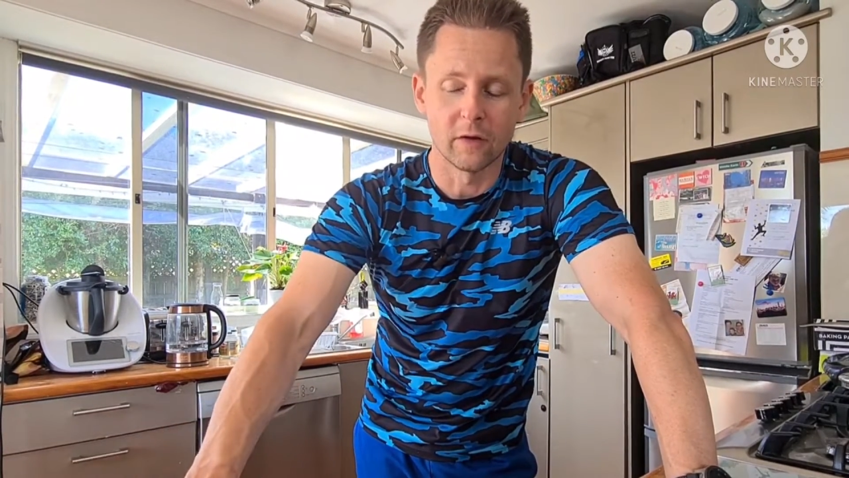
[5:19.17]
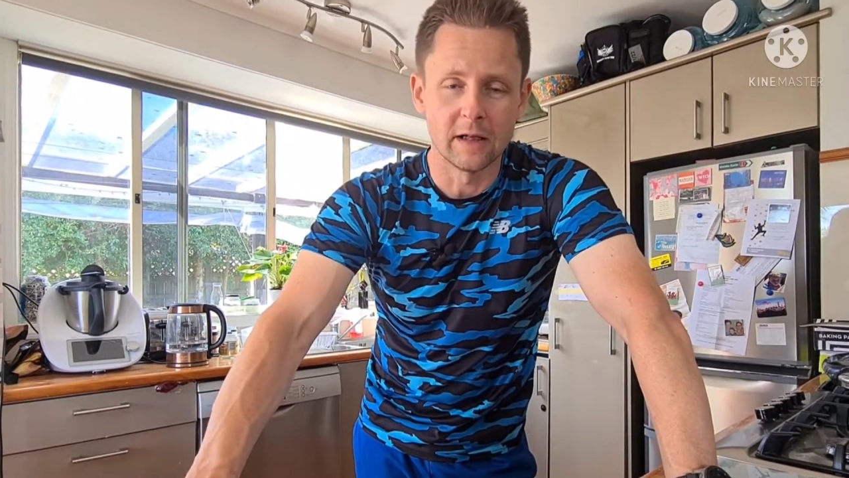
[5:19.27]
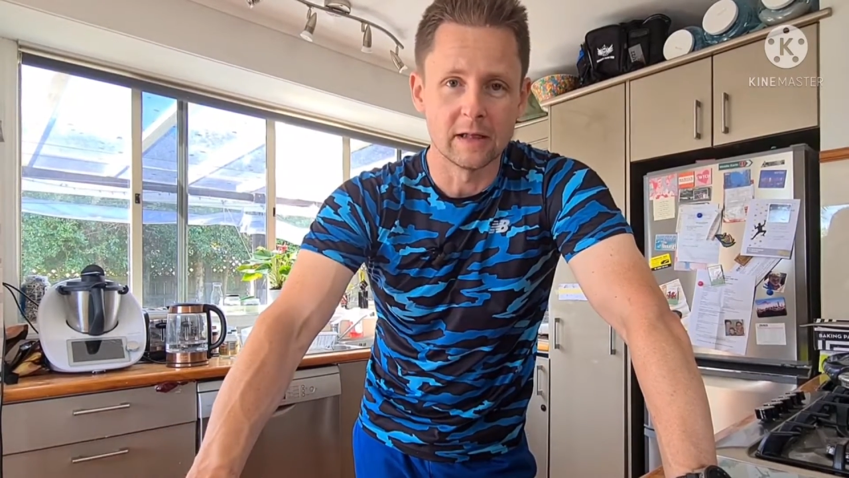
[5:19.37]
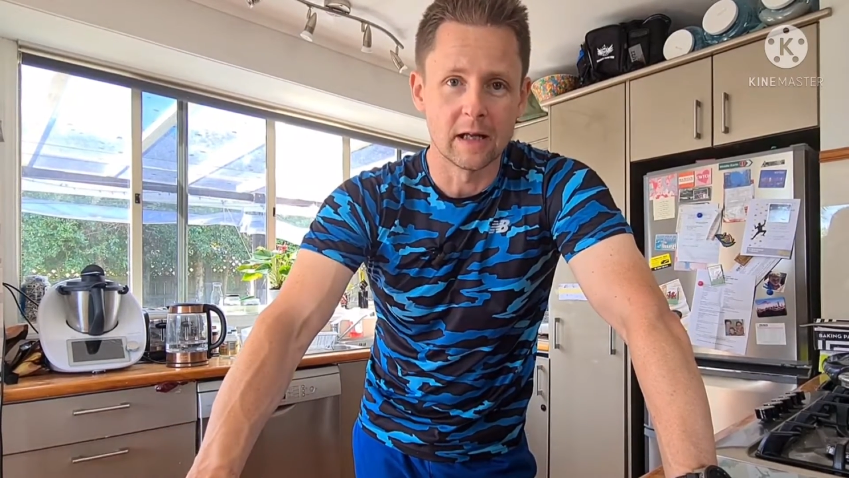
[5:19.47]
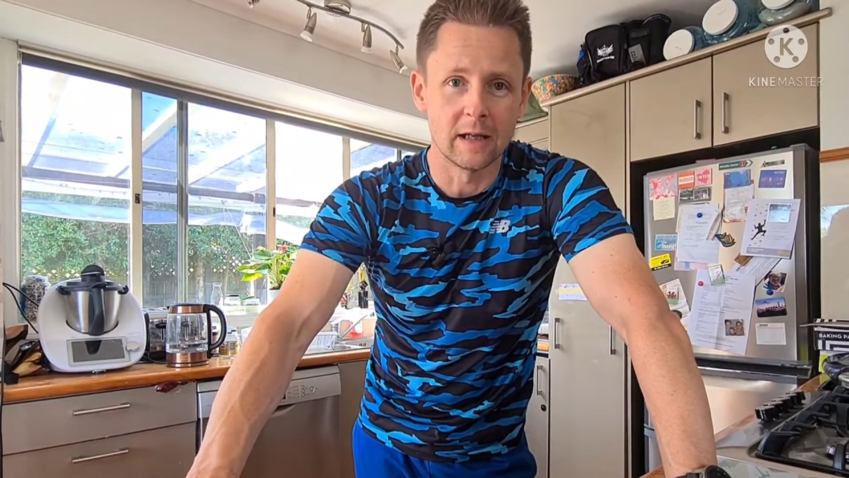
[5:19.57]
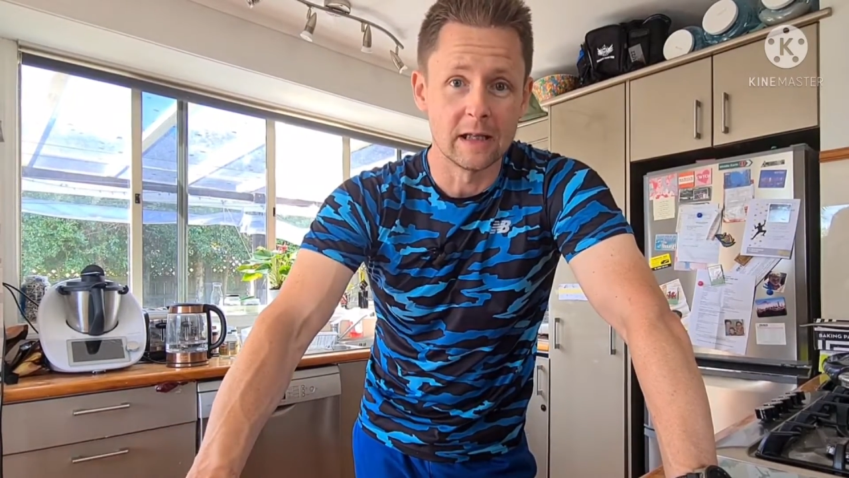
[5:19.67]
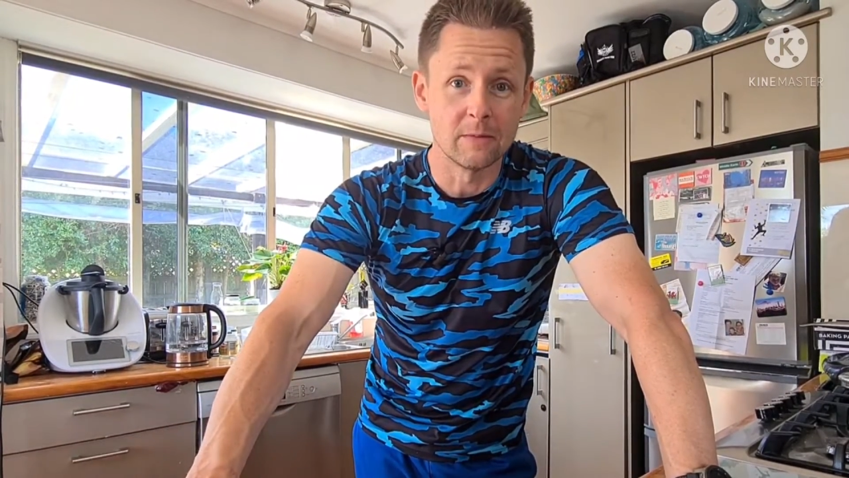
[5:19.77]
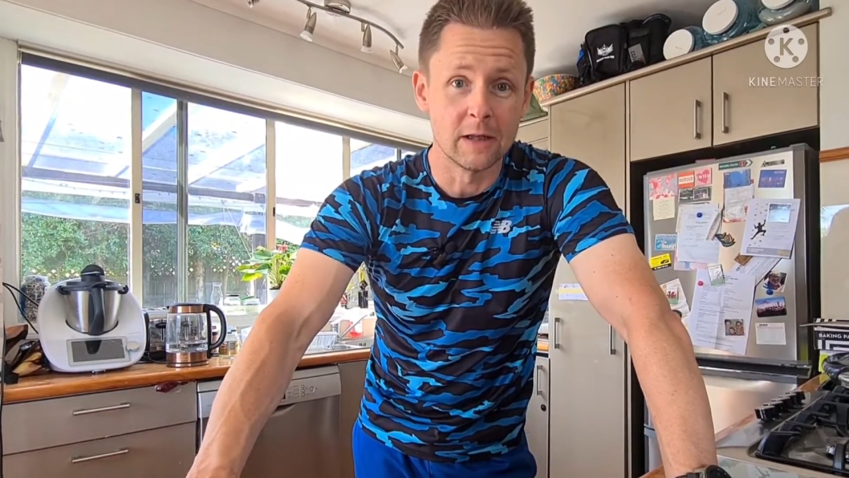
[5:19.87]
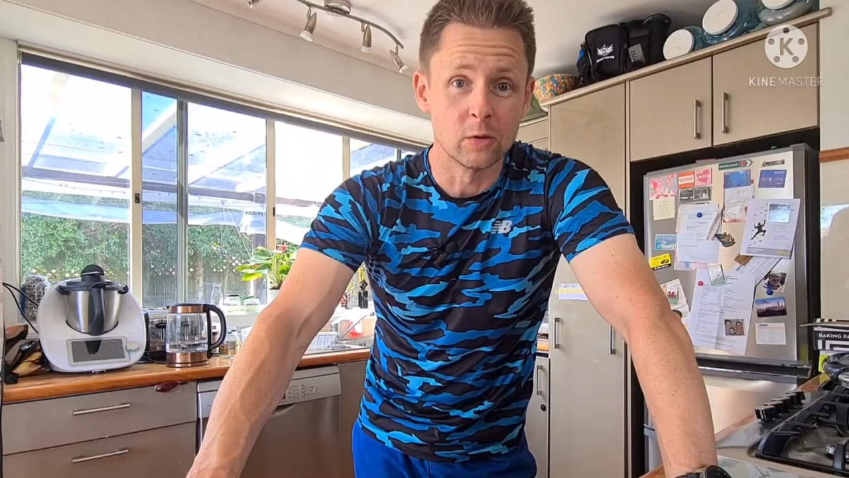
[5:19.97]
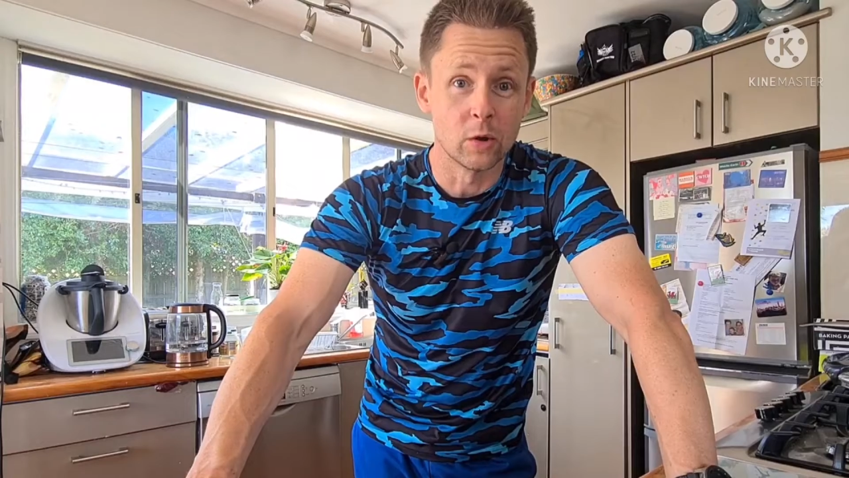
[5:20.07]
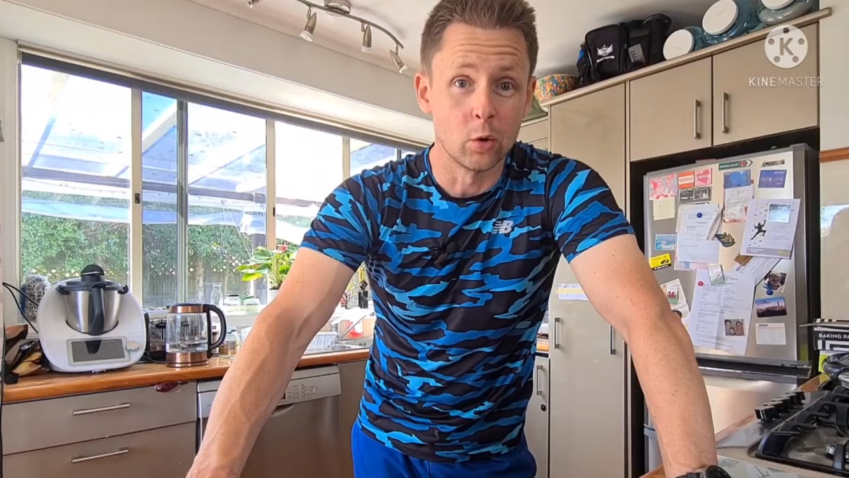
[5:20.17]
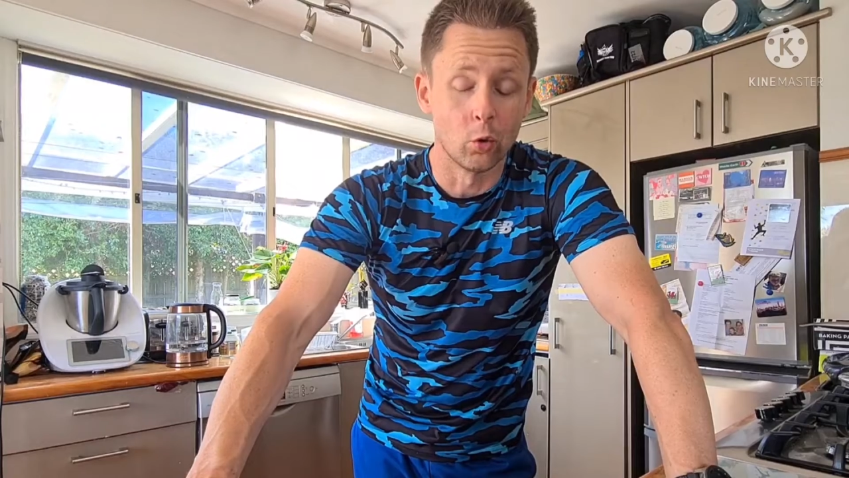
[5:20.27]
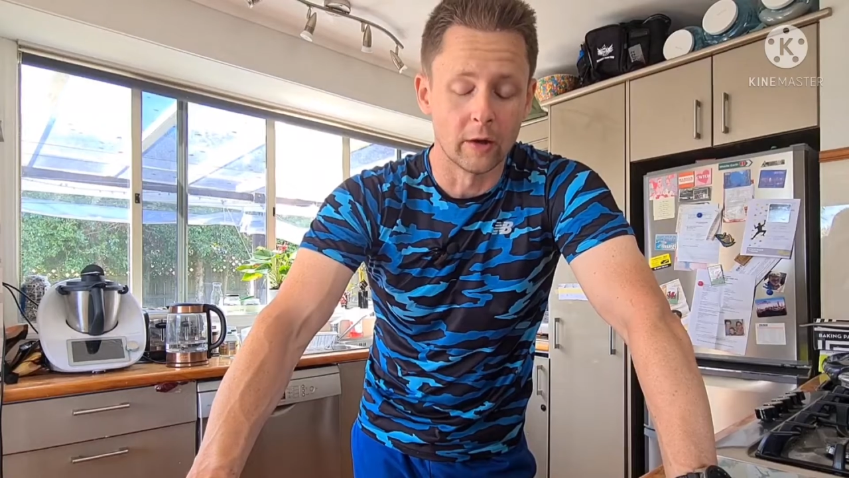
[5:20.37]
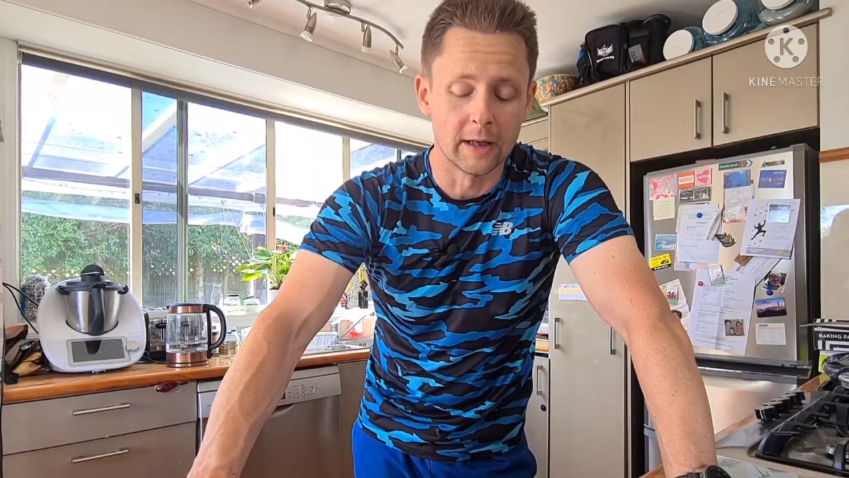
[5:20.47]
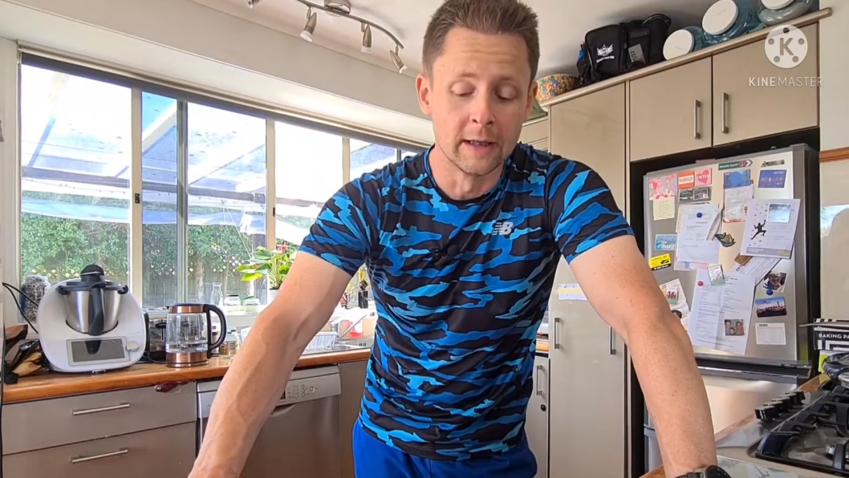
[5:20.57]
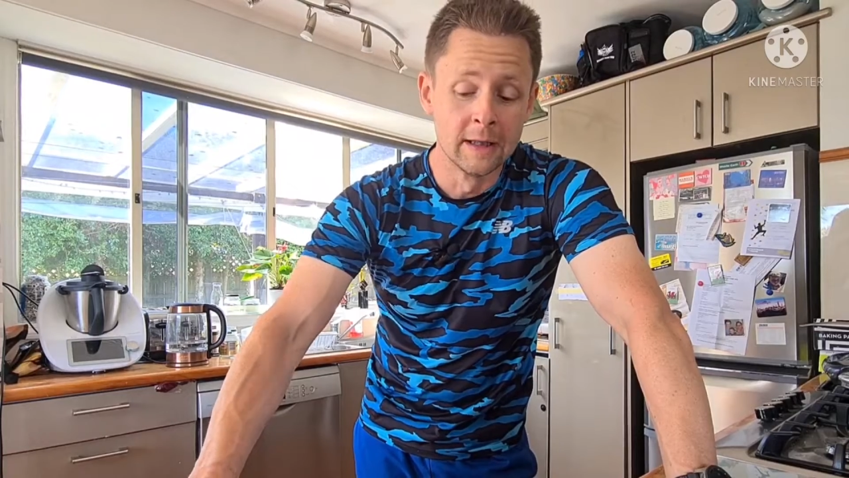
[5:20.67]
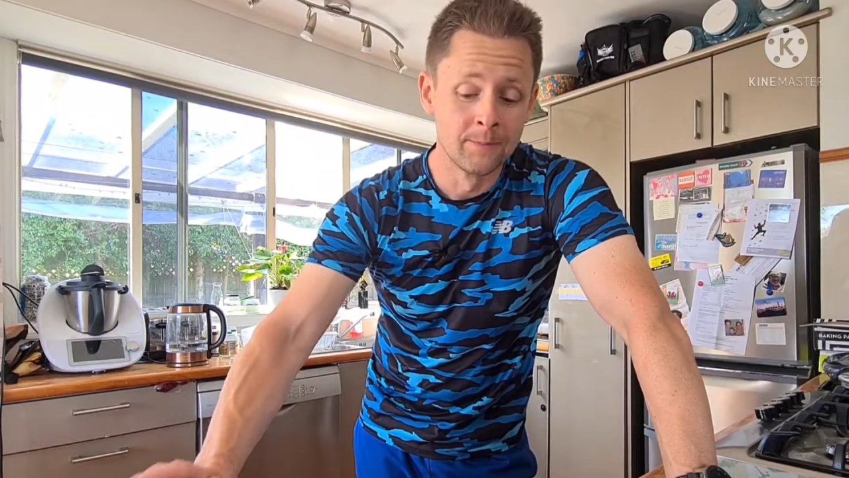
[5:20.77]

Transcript: these meals when you order.